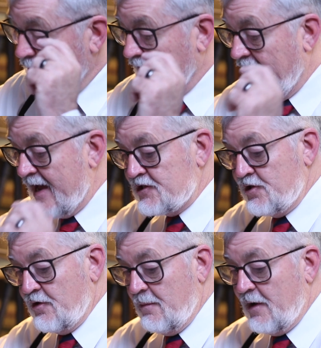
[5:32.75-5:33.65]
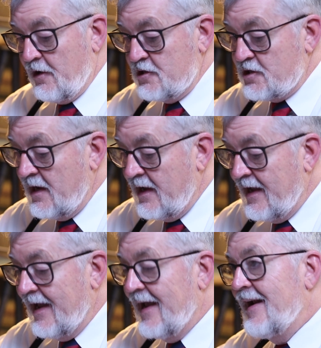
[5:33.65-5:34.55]
from the last year of the marriage,
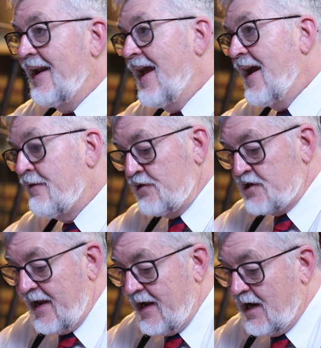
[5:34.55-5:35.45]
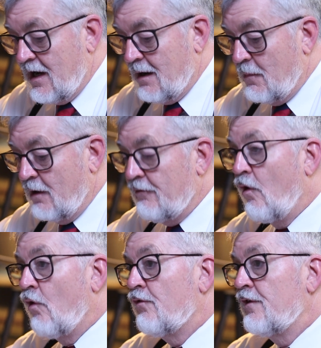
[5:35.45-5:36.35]
and an average income
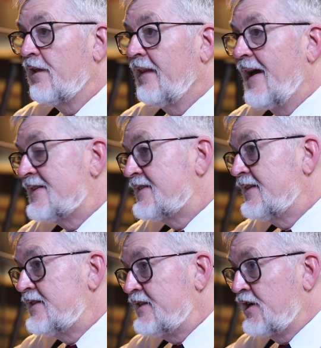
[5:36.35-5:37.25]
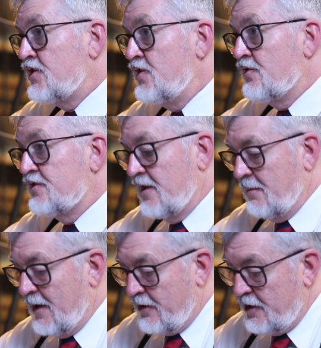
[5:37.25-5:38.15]
of over the last 6 years of
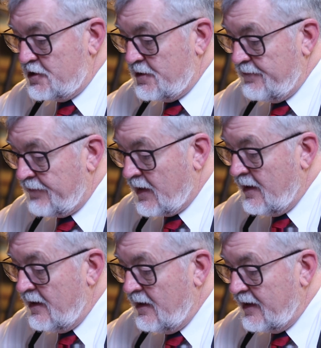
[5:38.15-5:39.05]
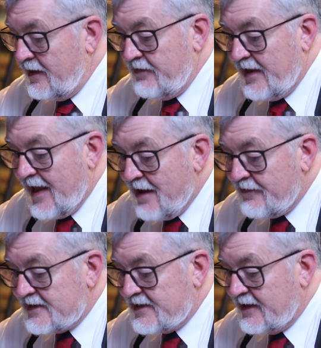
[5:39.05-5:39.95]
the marriage. Given the
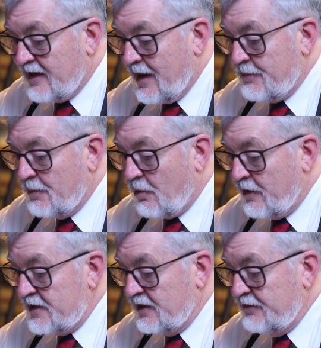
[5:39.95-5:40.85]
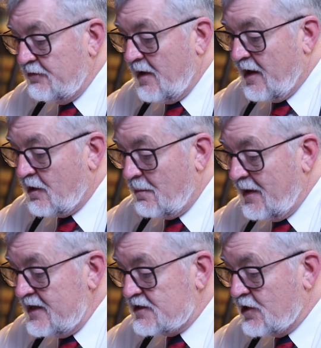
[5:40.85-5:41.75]
evidence at the time the parties lived beyond their
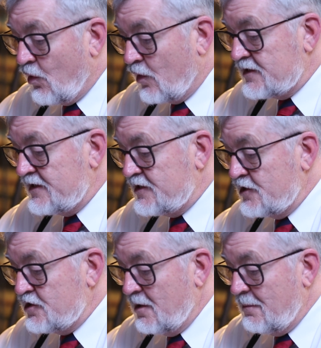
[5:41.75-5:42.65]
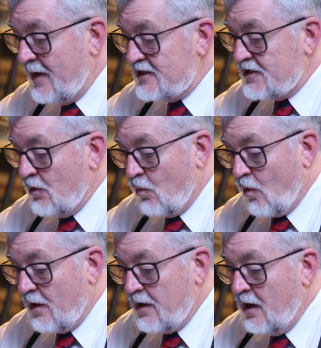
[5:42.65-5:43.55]
means, the court's decision to base the
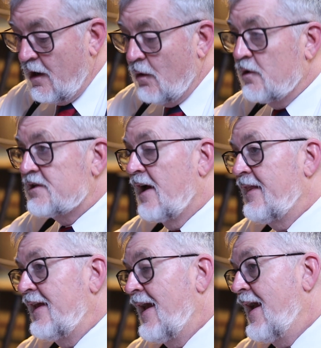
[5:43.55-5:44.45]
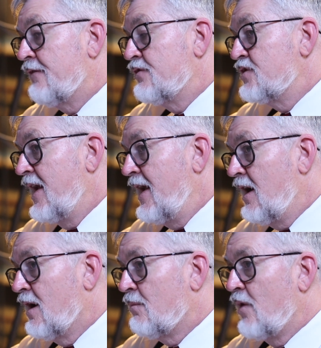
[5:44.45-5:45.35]
award was on the average
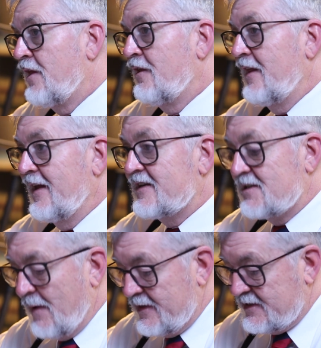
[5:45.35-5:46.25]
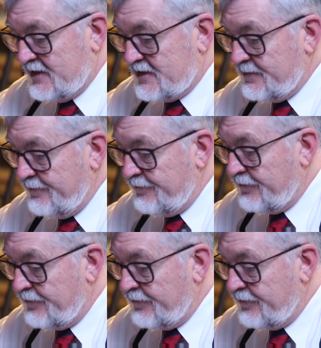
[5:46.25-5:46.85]
income rather than the expenses.